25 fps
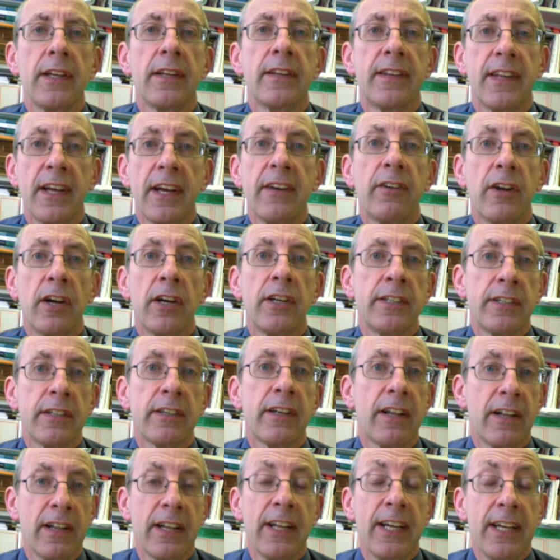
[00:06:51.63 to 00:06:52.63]
there are
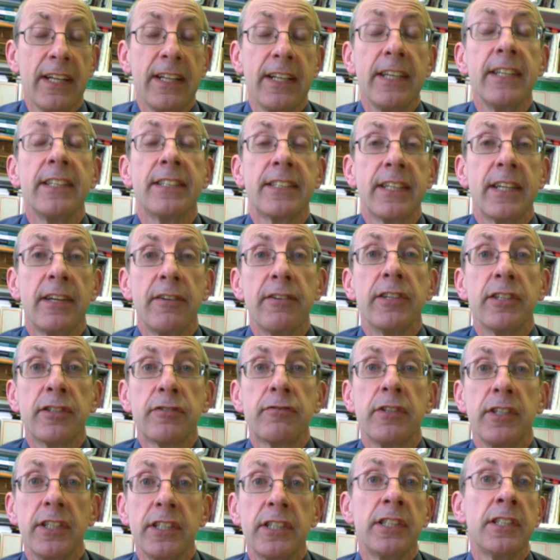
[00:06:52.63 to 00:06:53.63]
clearly serious
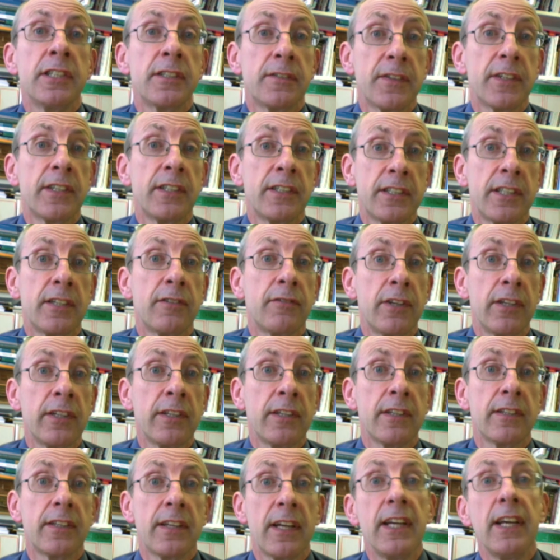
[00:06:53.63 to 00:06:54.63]
reasons for considering
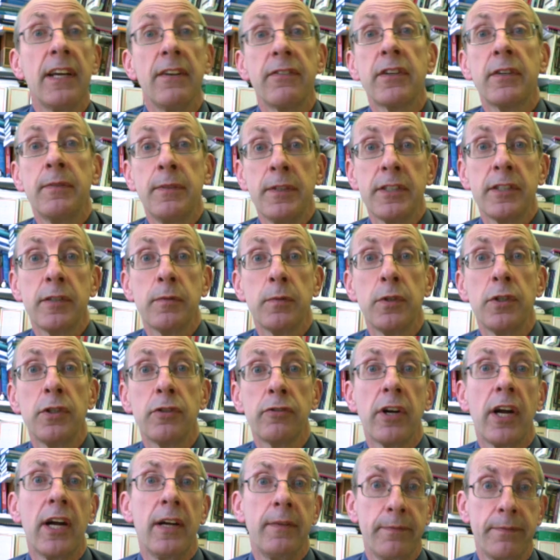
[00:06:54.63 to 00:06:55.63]
that they have committed a war
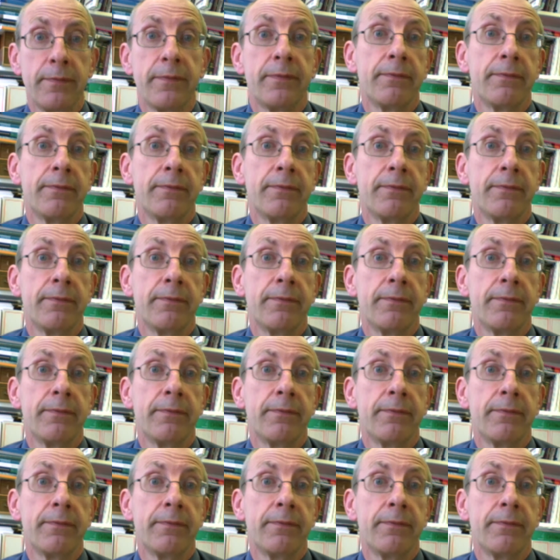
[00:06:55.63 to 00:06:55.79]
crime.